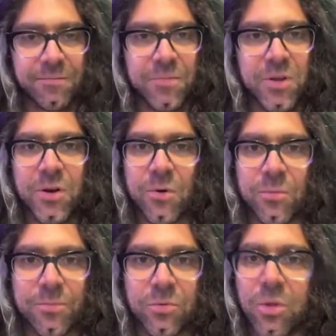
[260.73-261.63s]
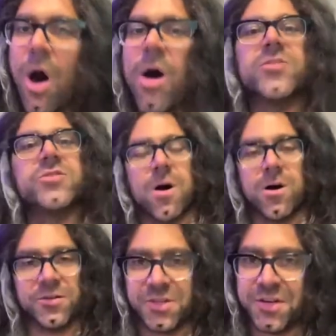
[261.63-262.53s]
you know, long
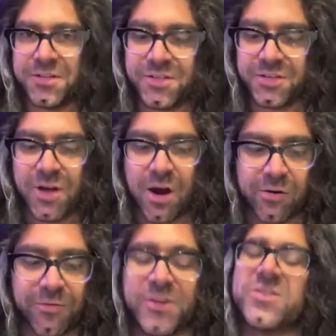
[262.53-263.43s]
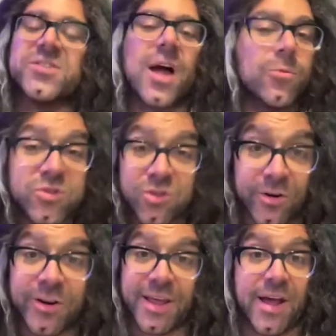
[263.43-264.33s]
songs in its discography, is because I was
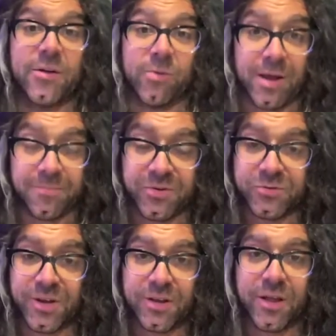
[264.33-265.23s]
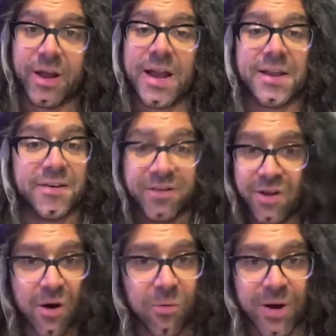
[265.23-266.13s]
learning how to write music. Like I didn't
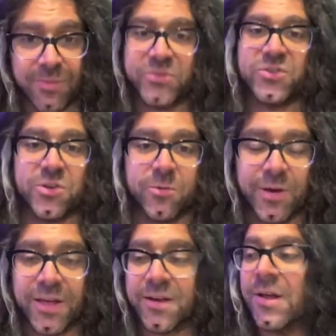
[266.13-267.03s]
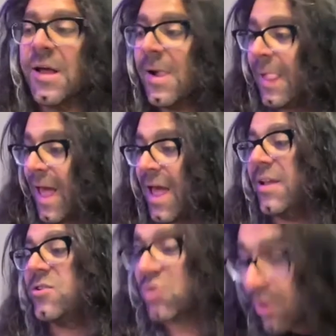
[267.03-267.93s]
know what I was doing, and
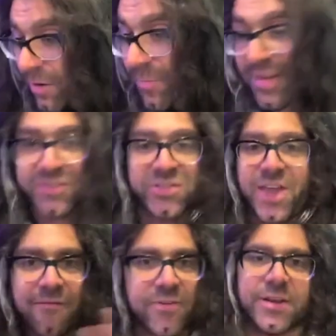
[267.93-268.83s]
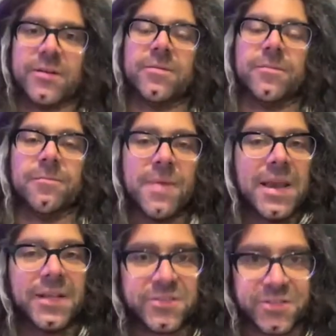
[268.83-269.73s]
it took me 7
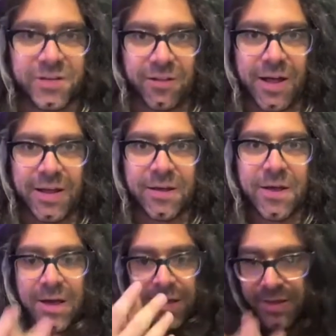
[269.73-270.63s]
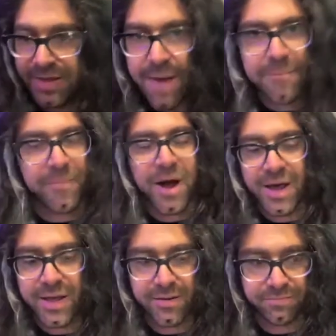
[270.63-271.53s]
minutes to like get my